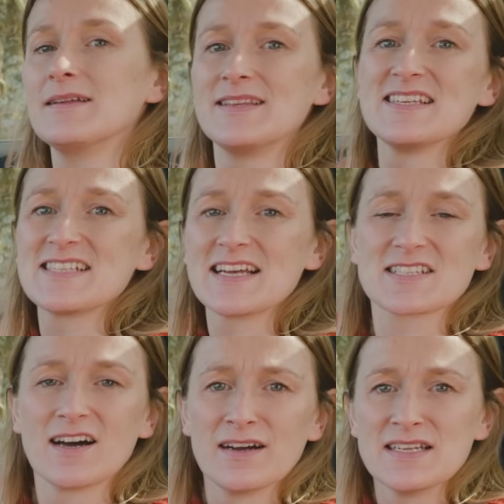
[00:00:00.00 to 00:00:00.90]
This
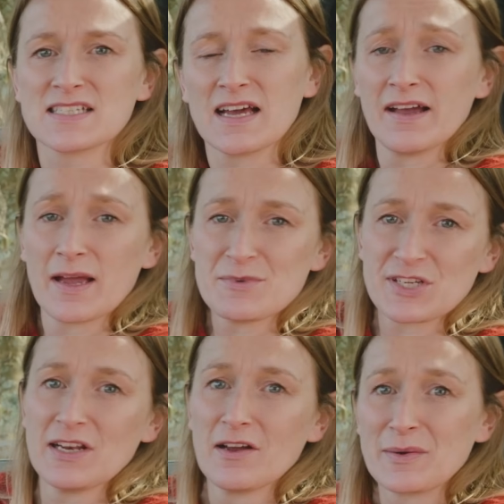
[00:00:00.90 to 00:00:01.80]
test car is an
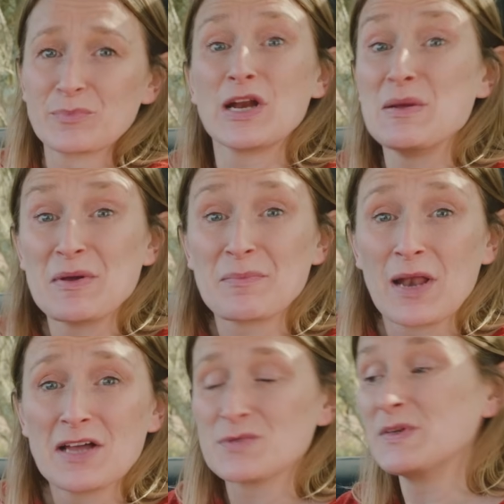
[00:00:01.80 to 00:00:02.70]
AMG line Premium
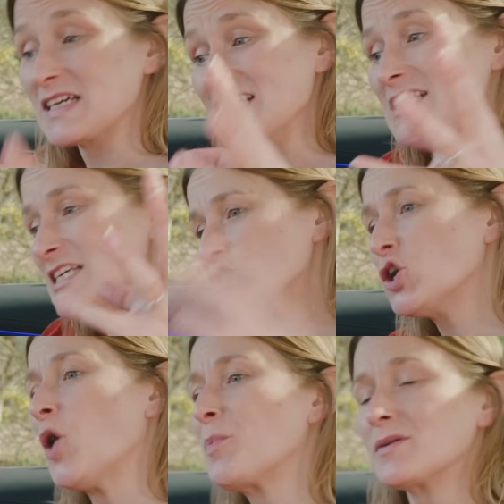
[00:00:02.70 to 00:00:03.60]
Plus, which is the
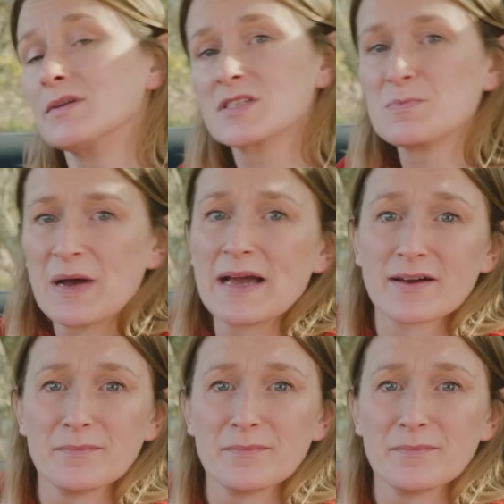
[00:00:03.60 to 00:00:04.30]
top spec